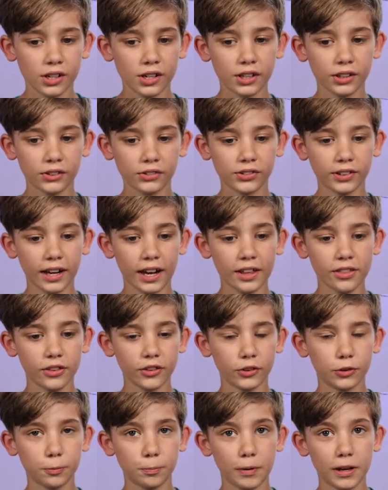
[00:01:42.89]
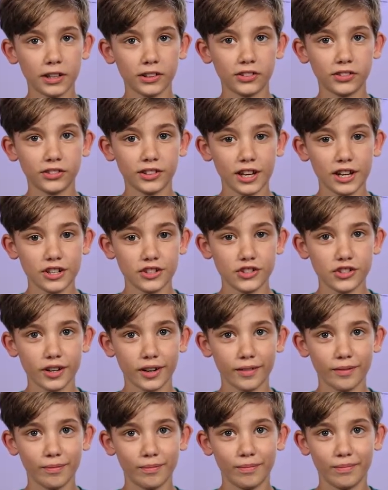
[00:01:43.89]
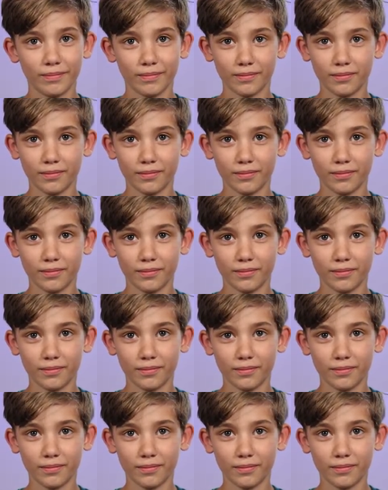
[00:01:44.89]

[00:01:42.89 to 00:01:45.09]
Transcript: inside the space station?